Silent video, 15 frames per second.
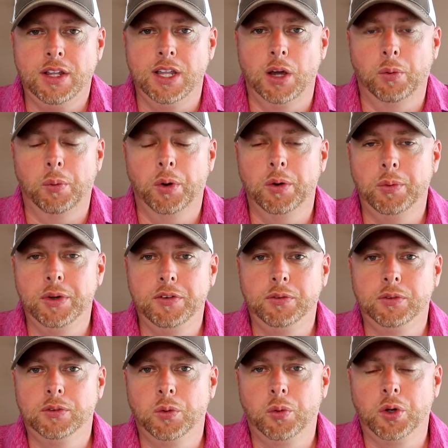Now what
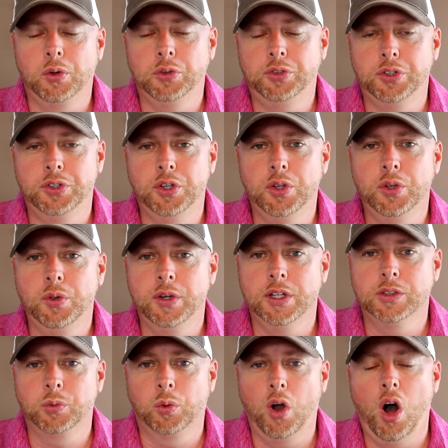we're going to do
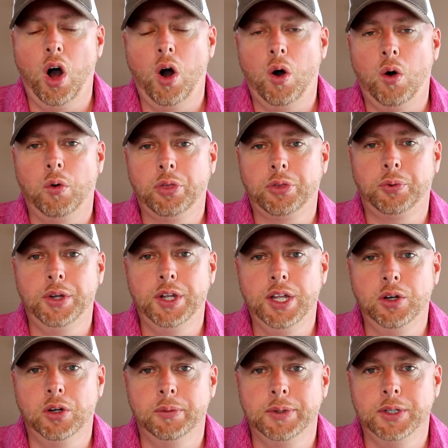is we're all
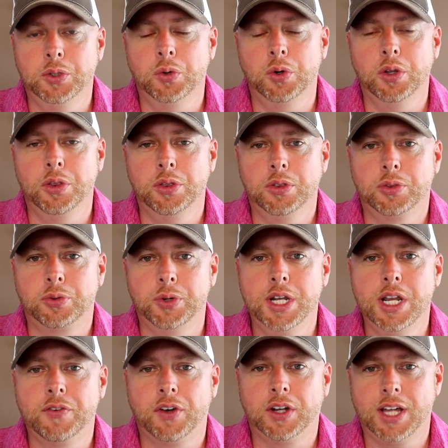three going to be doing
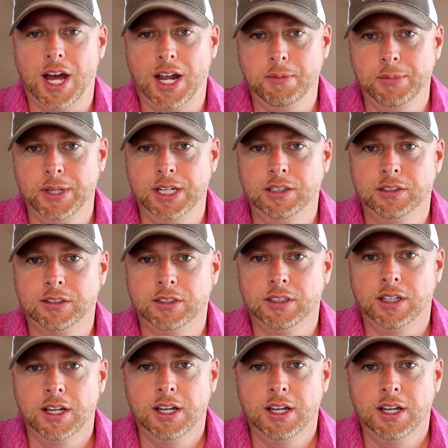three different kind of meats.